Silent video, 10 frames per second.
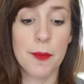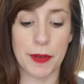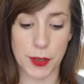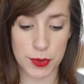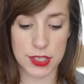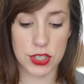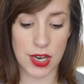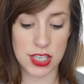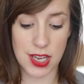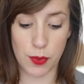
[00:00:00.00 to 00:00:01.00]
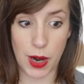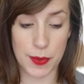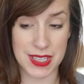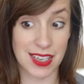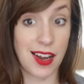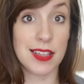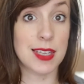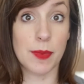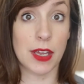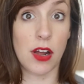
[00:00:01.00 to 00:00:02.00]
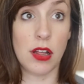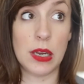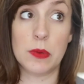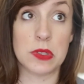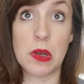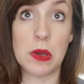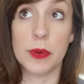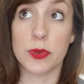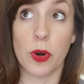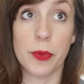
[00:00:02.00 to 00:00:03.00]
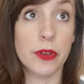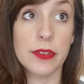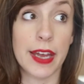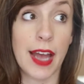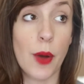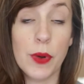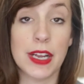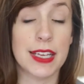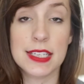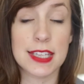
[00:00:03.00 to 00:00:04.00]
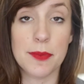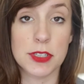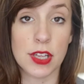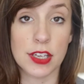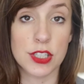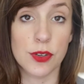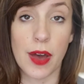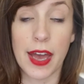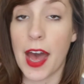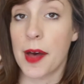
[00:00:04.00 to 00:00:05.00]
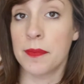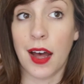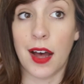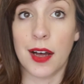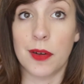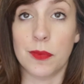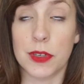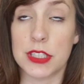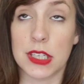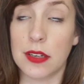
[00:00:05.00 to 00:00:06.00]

But there was a stretch there where I was like not sleeping at all, and it was horrible. Like I wouldn't get to sleep until like 2 a.m.